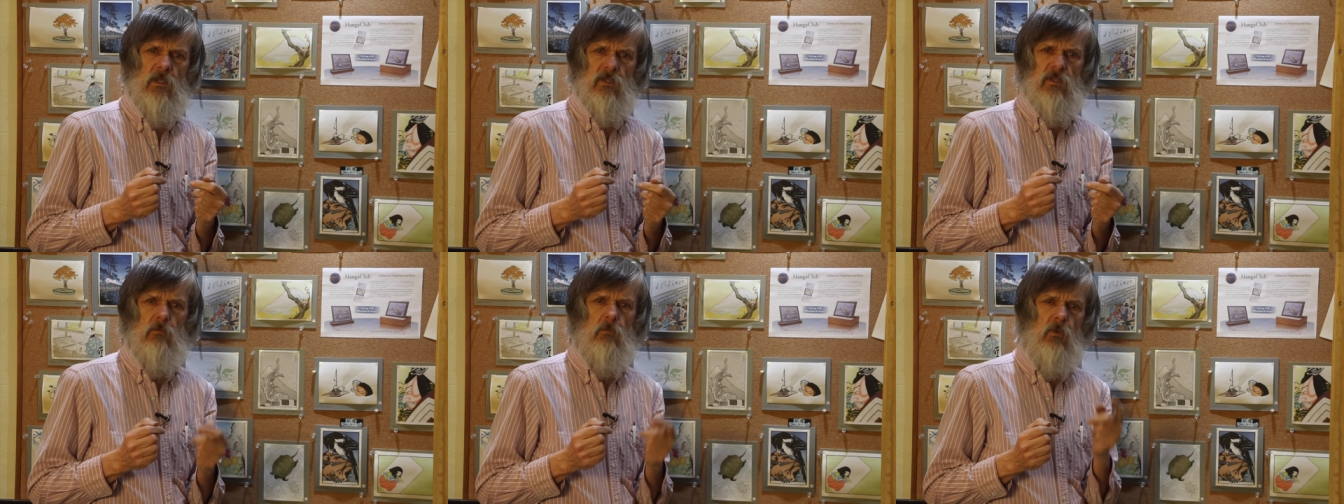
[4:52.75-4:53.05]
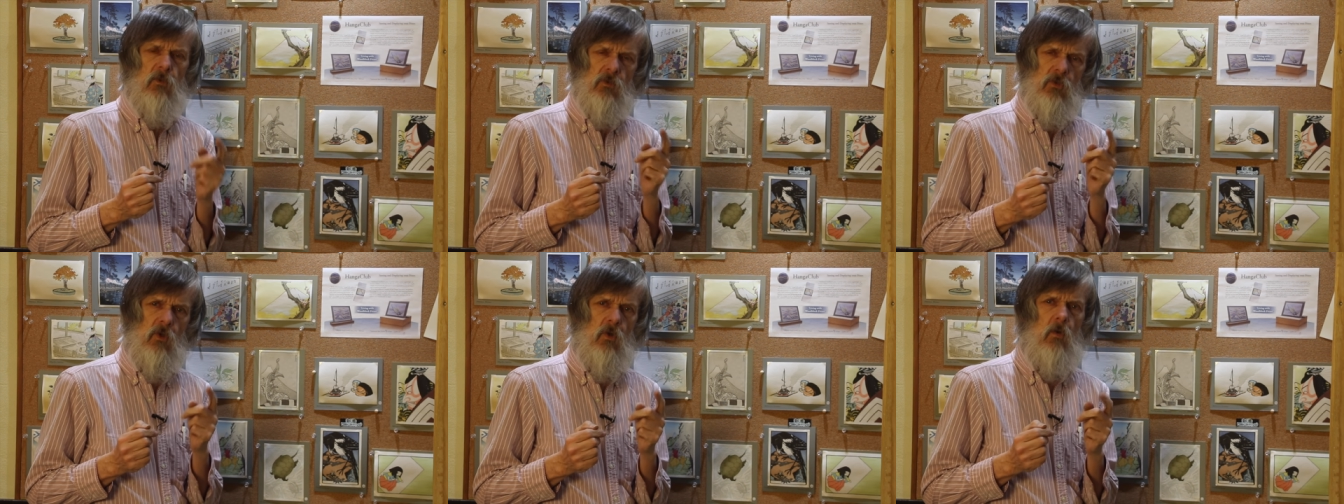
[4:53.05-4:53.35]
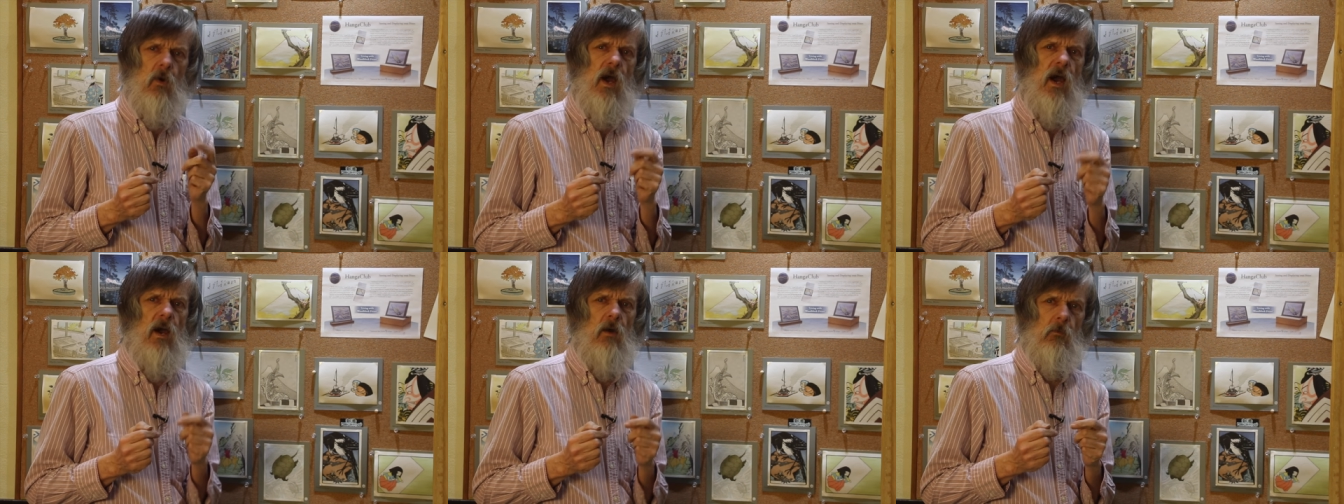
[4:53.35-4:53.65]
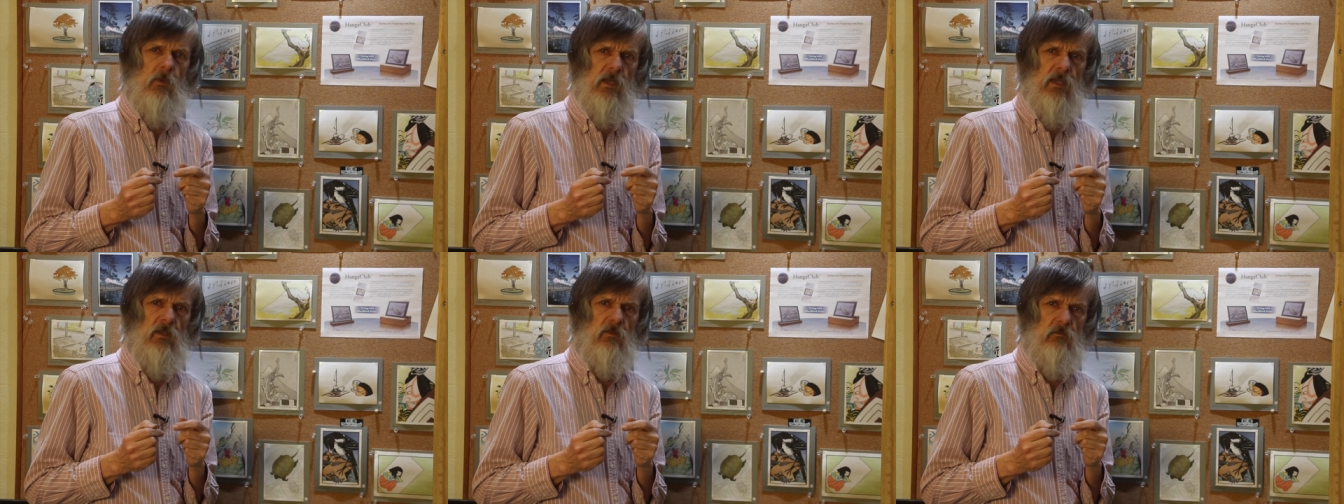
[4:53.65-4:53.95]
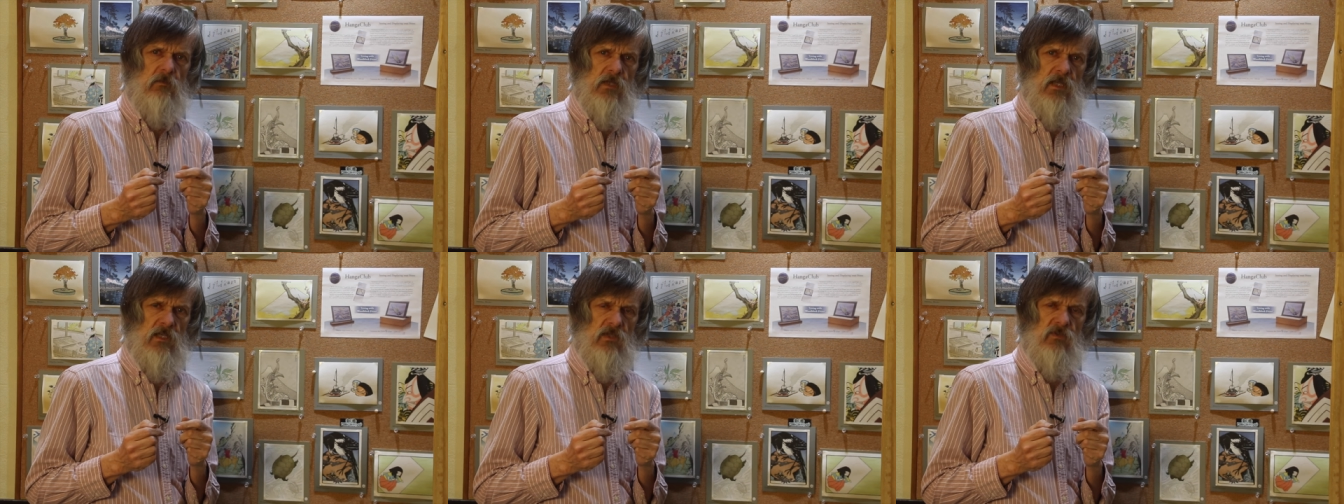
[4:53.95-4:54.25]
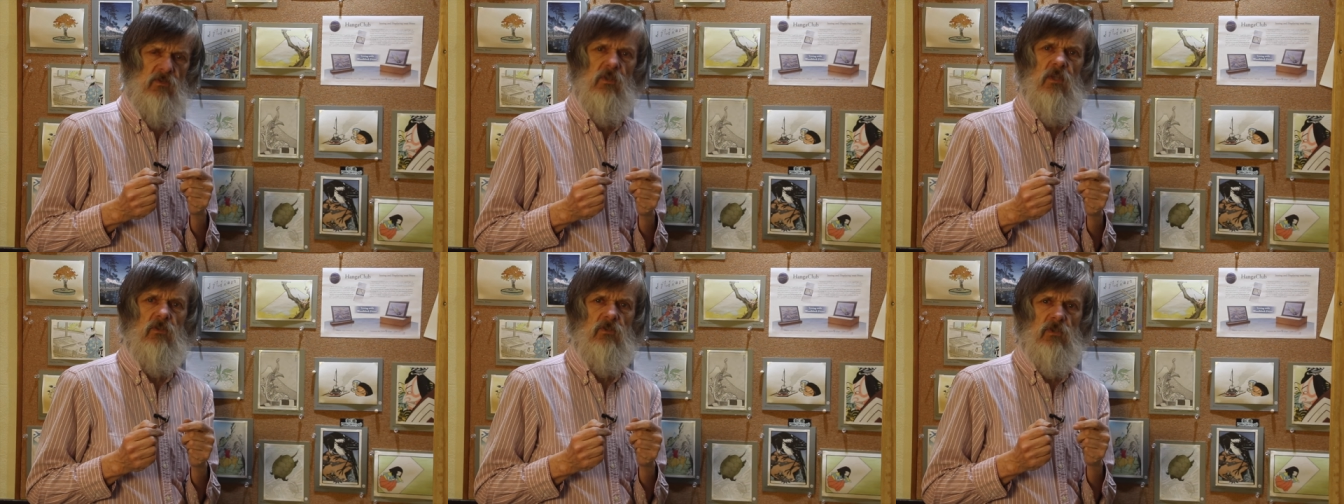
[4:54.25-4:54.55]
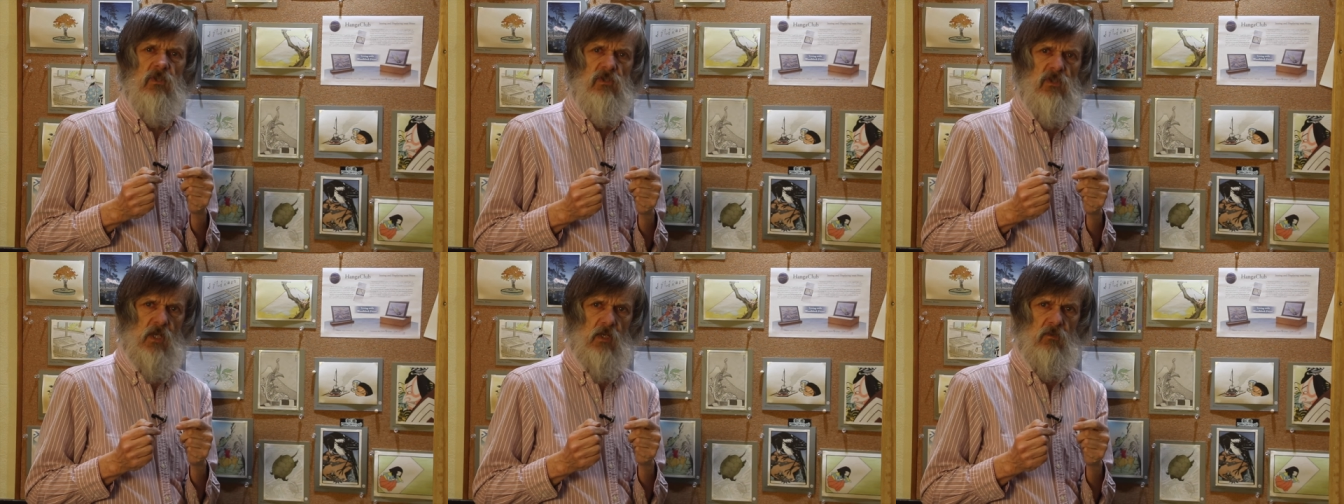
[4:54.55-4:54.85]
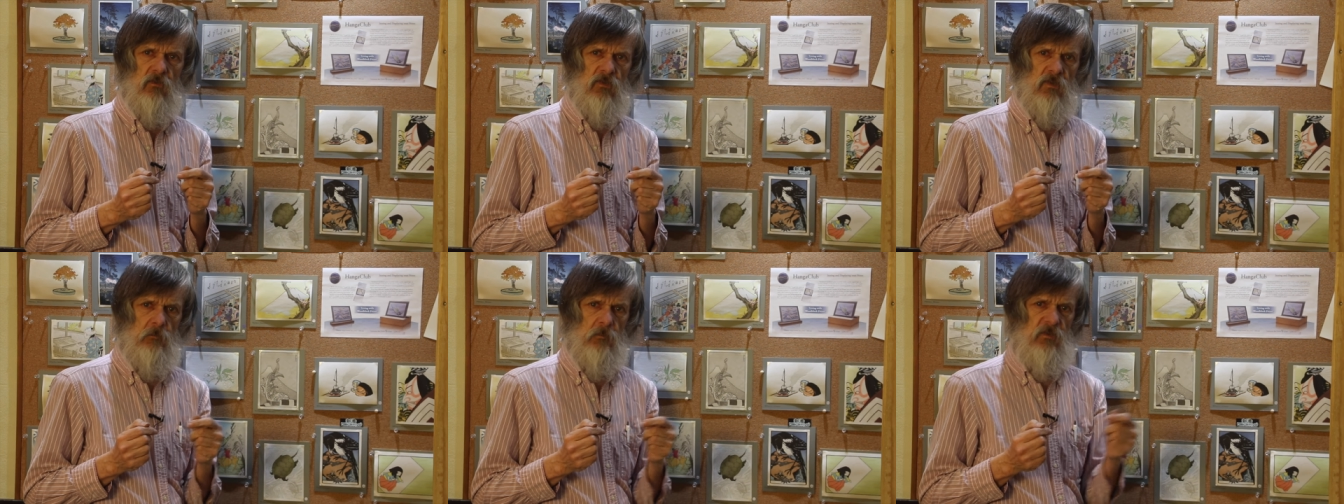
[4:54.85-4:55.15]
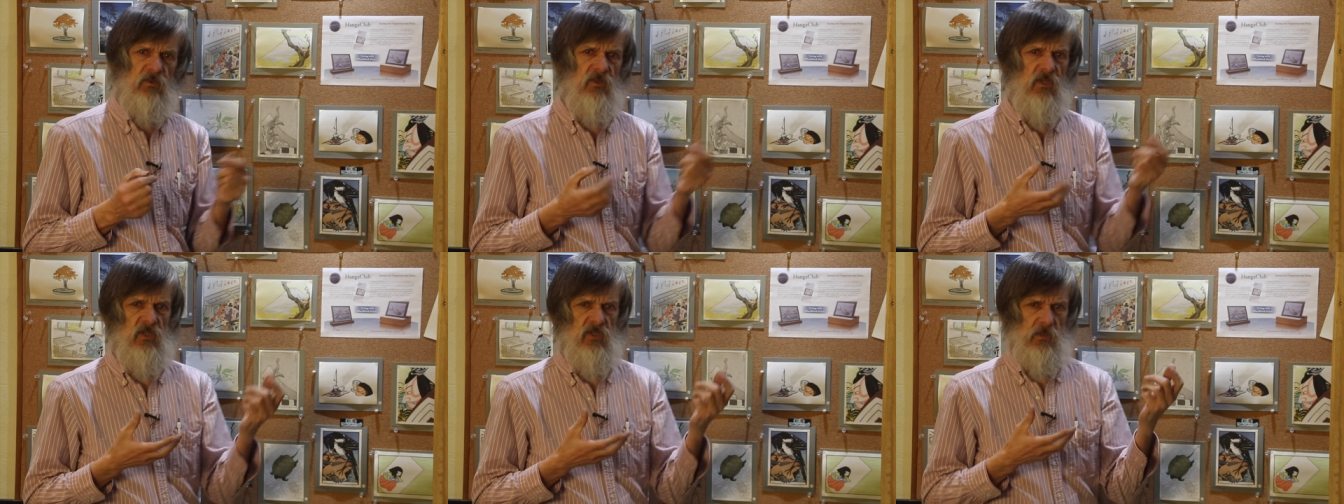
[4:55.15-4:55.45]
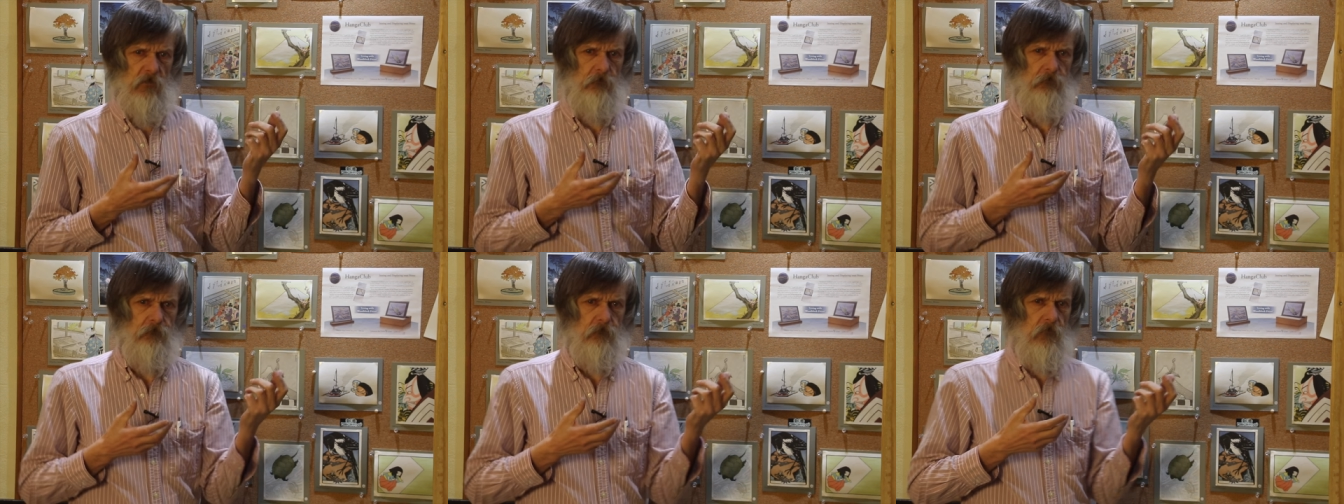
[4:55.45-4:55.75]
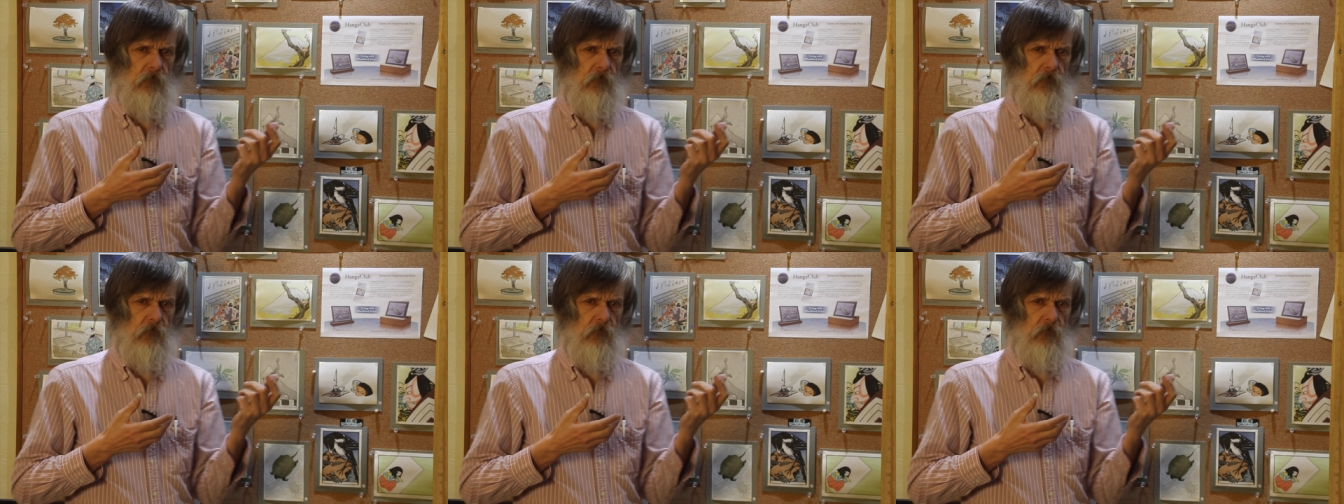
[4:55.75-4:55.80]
you will know how we could arrange such a juxtaposition.